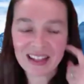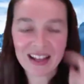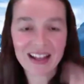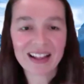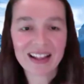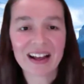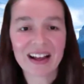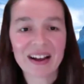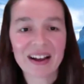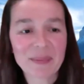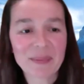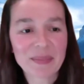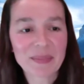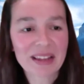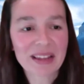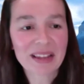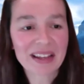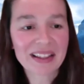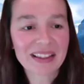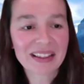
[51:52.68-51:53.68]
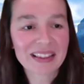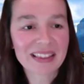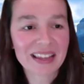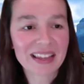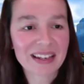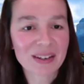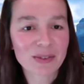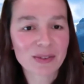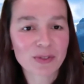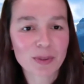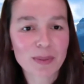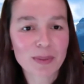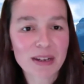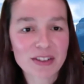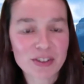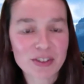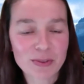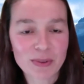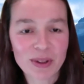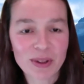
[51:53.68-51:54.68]
um, likely that information
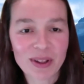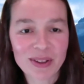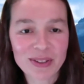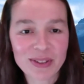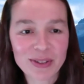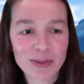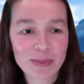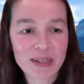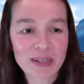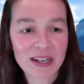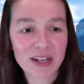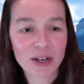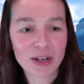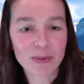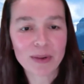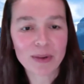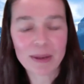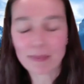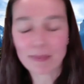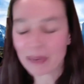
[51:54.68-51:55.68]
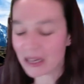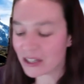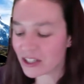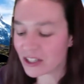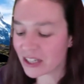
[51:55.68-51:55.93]
just... will also be on our webpage,